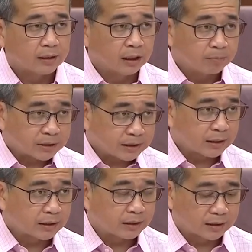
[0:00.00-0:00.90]
In
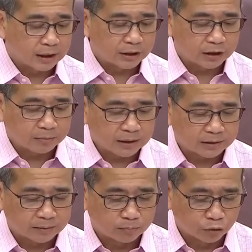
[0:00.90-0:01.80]
particular, HEB
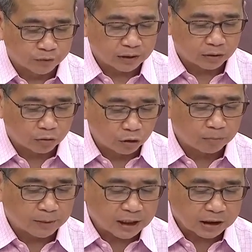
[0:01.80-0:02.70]
is improving the
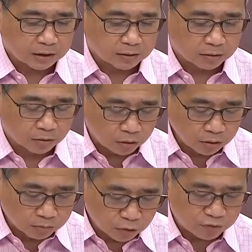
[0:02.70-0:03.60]

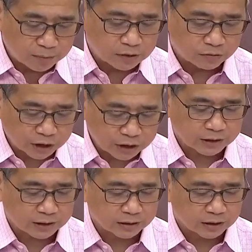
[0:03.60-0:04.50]
gold movement
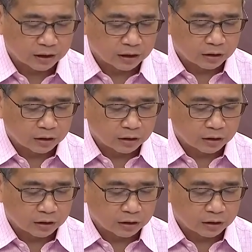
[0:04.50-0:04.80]
registers